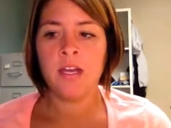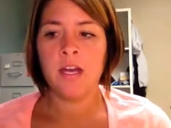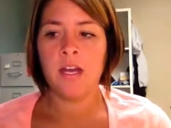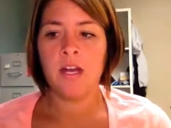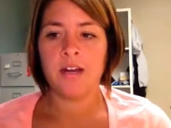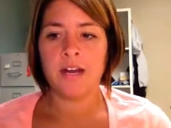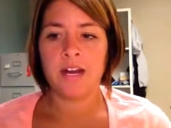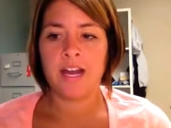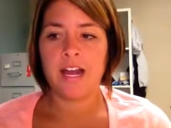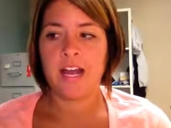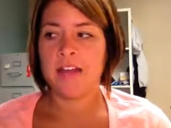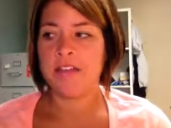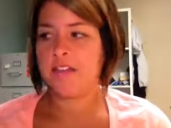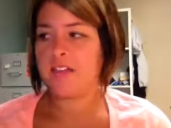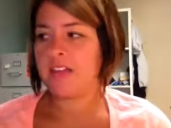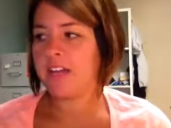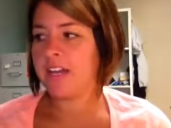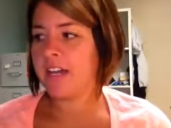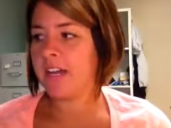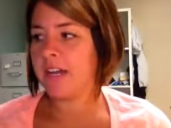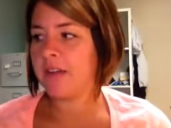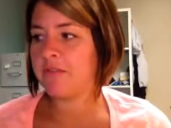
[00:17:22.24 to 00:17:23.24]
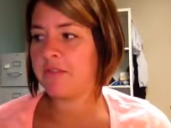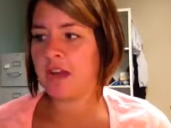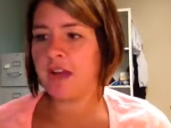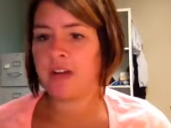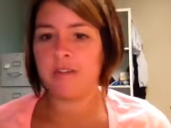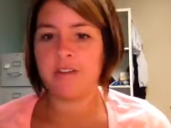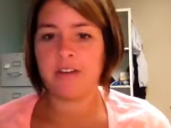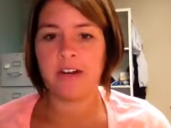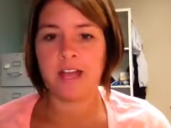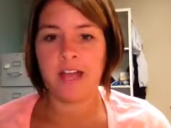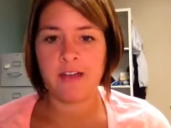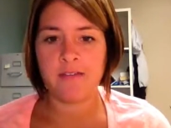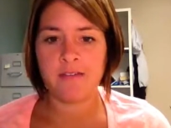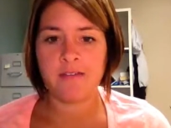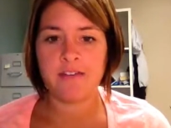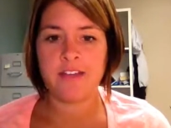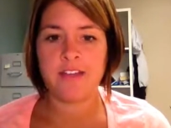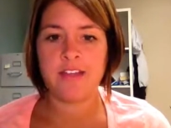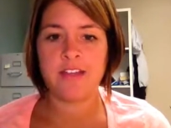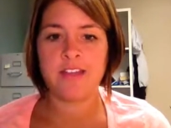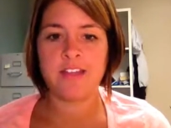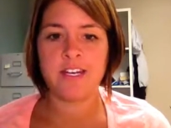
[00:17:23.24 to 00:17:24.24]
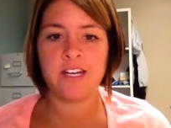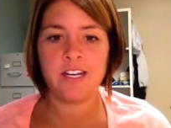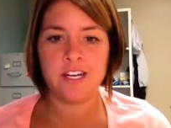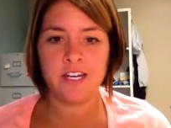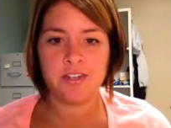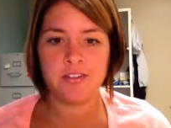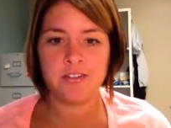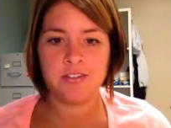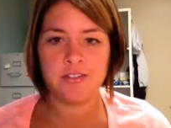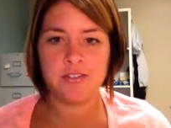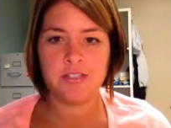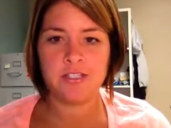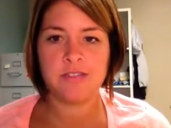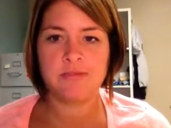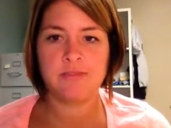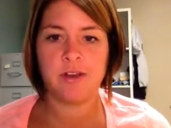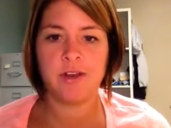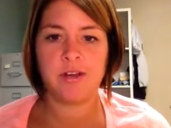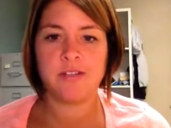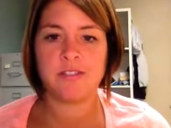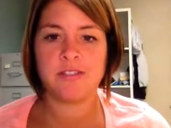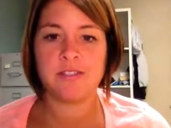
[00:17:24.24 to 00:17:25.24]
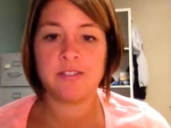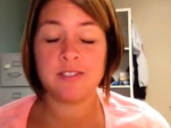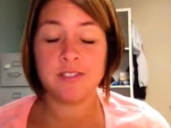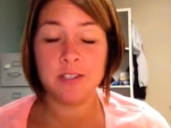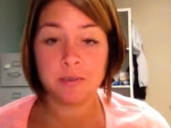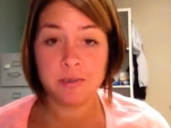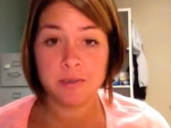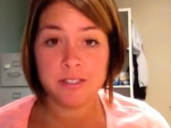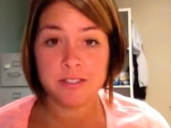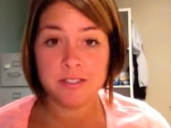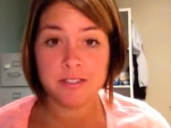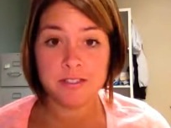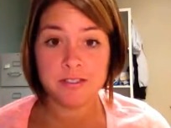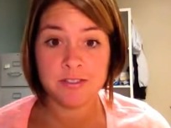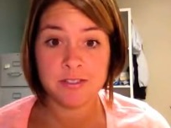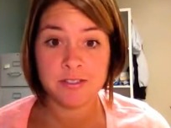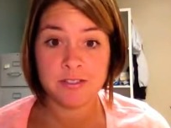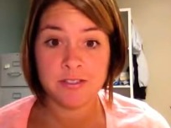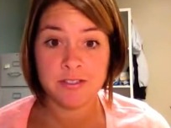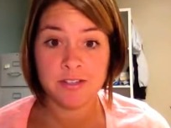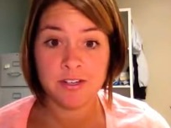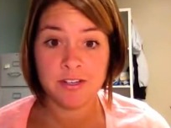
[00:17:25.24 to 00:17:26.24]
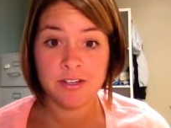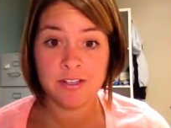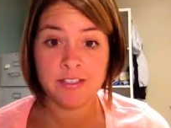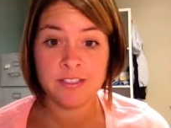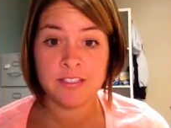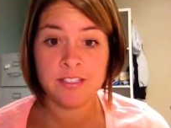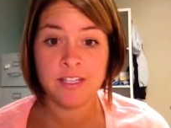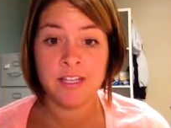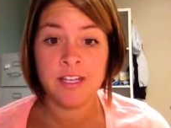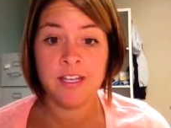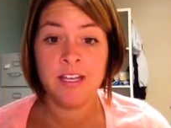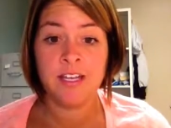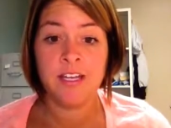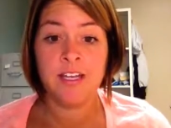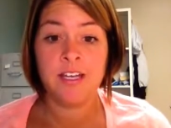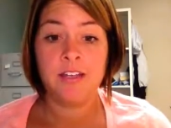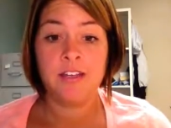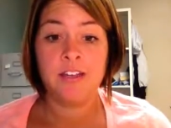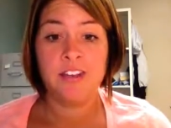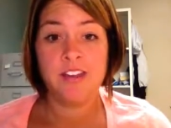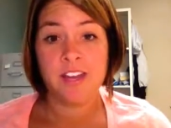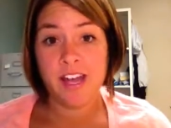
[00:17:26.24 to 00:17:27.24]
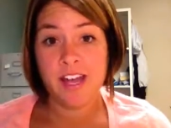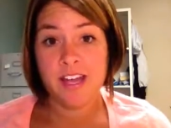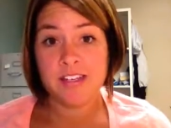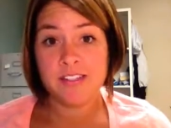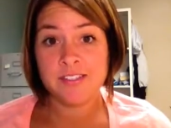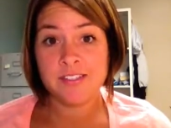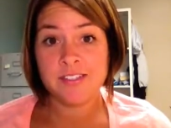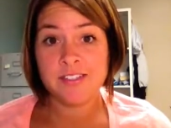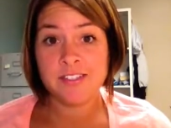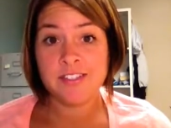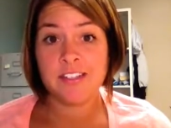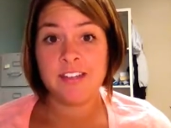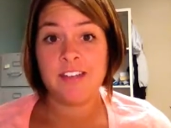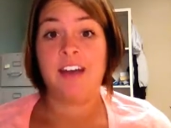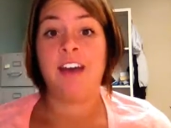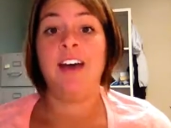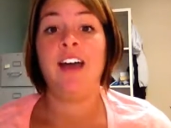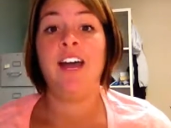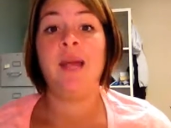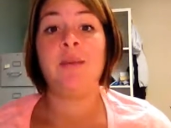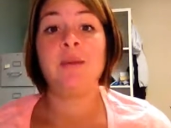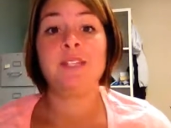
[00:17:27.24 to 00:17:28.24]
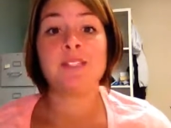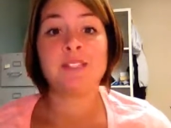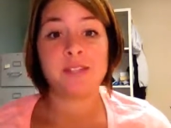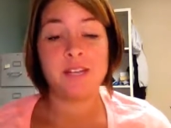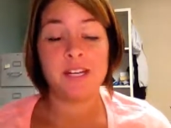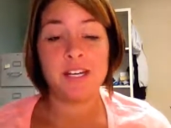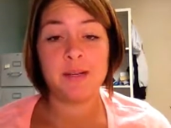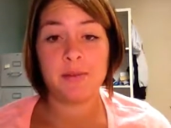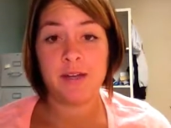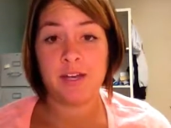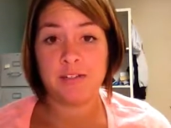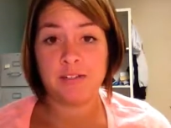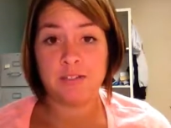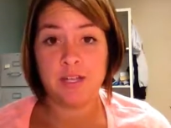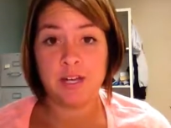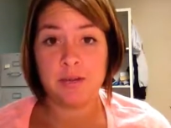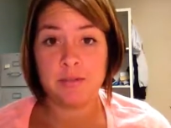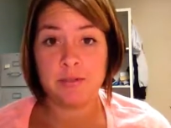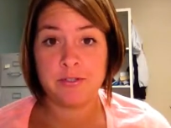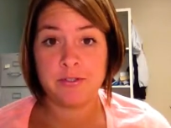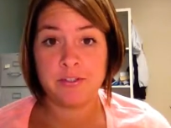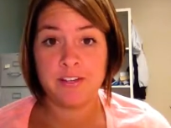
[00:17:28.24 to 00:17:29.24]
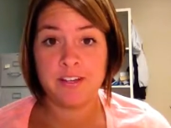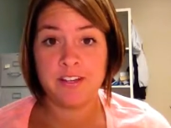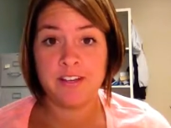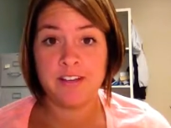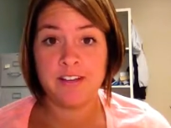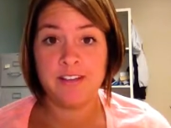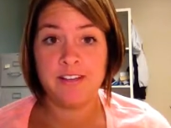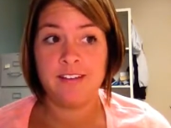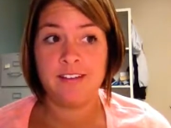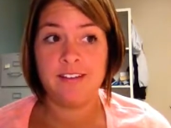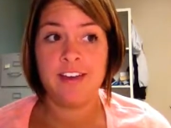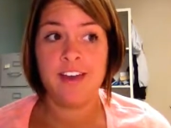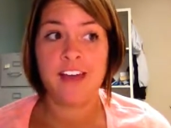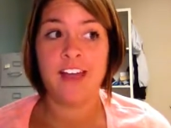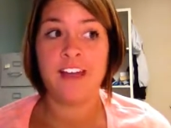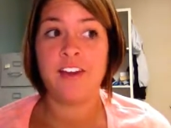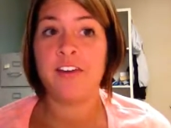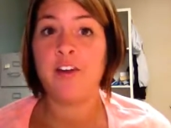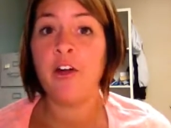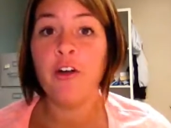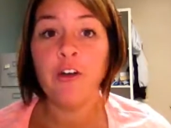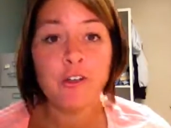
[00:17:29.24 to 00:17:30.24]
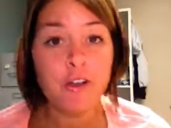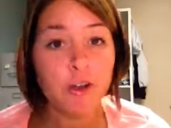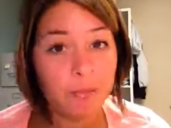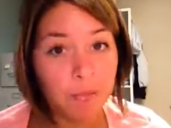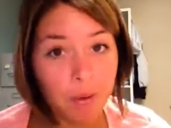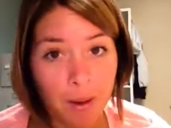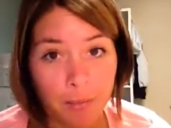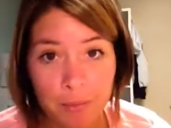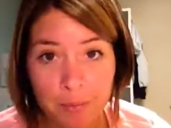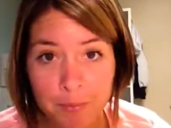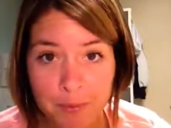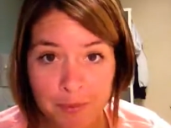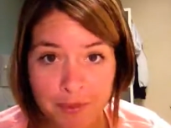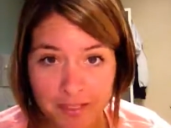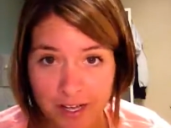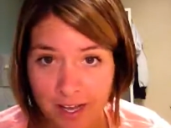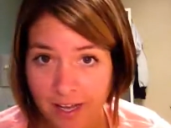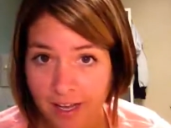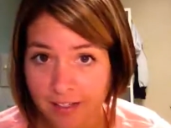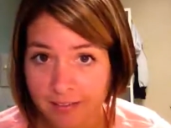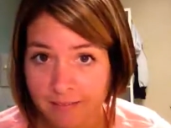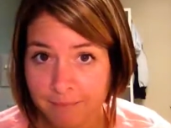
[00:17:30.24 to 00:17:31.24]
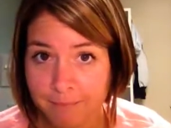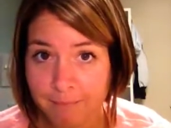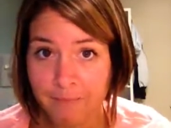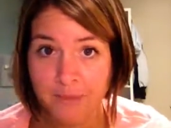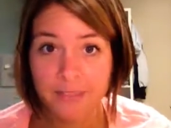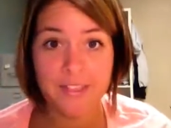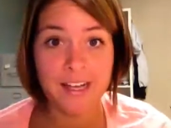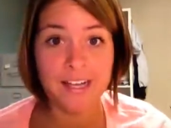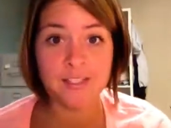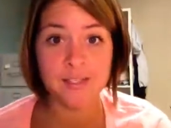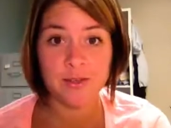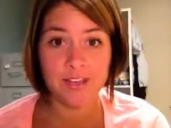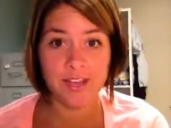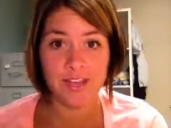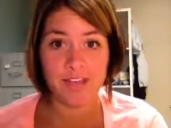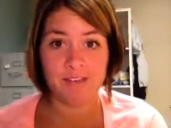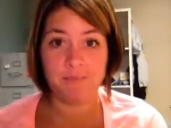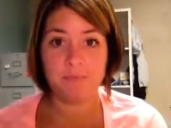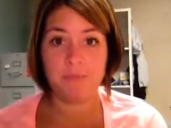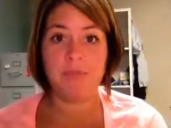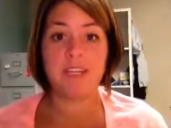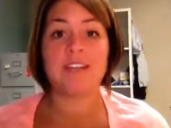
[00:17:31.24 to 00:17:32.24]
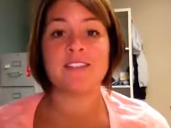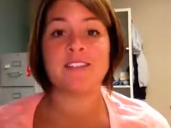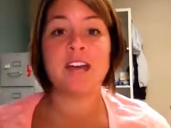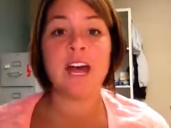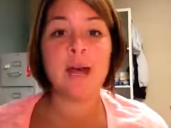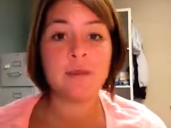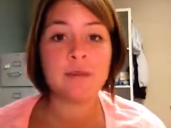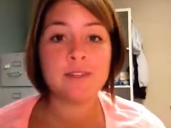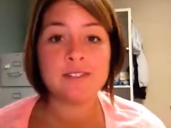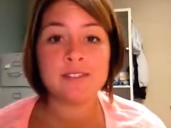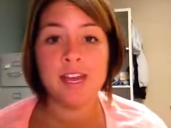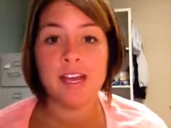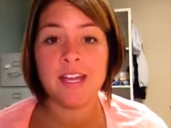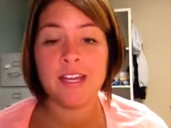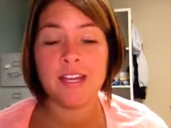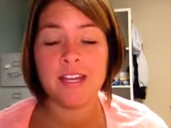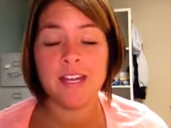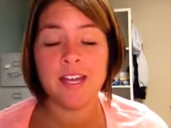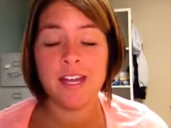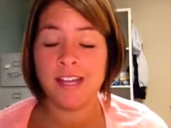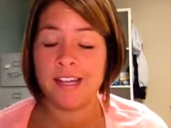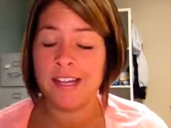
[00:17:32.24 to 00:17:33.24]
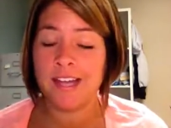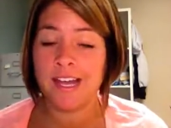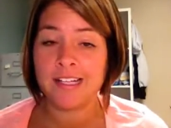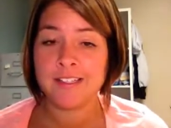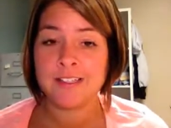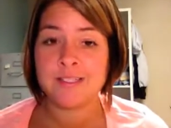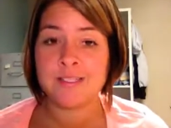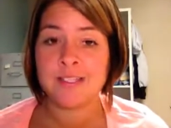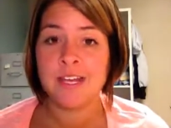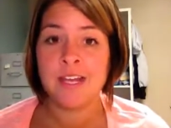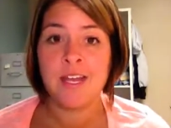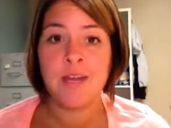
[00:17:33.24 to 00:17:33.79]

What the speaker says: All right, I think I have covered everything that I need to as far as the syllabus is concerned. You guys, I'm excited about geometry. I know you're probably not, but that's okay because I'm excited and that's